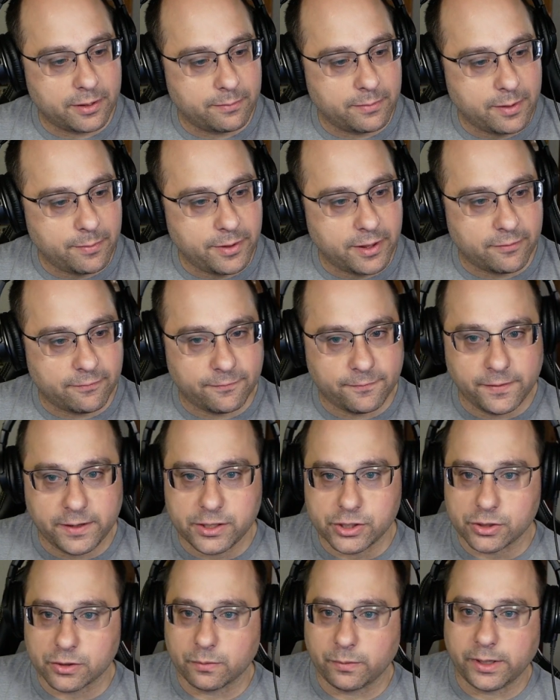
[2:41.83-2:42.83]
but there may be a
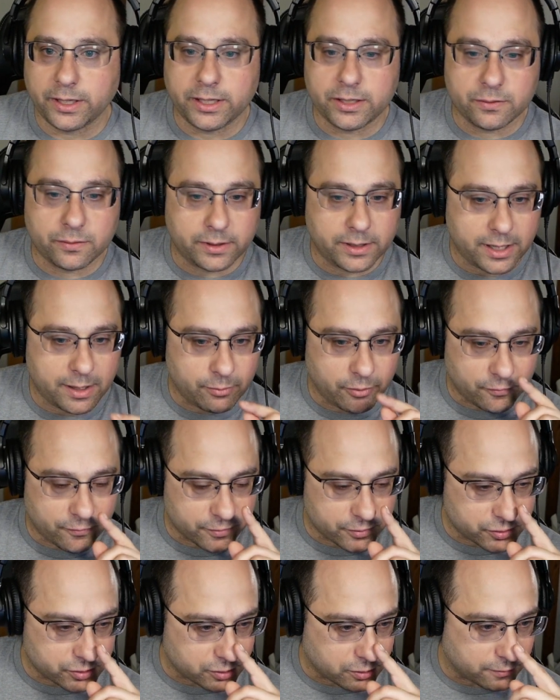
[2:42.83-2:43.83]
feature we need to
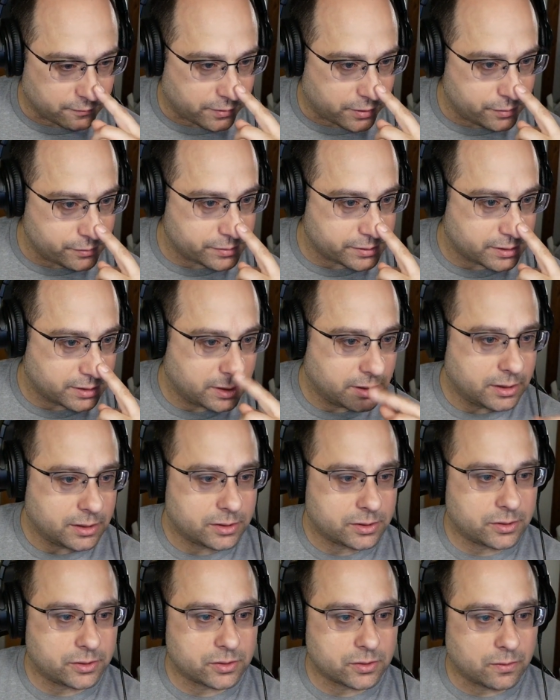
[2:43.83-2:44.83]
enable for servos.
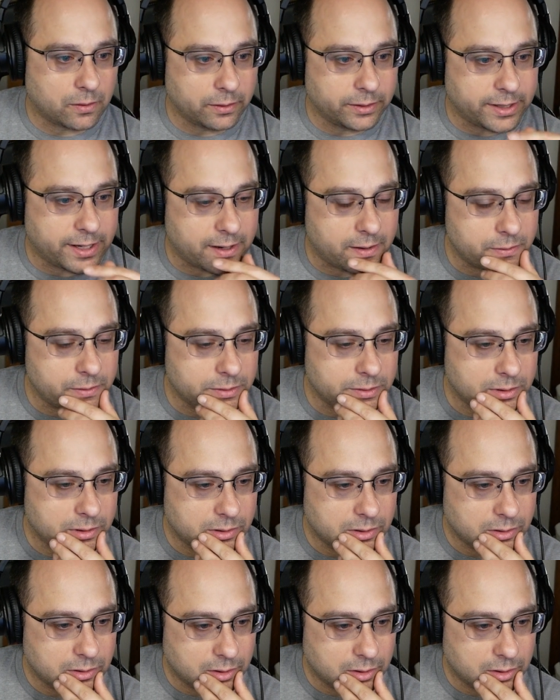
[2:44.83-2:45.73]
So scroll down.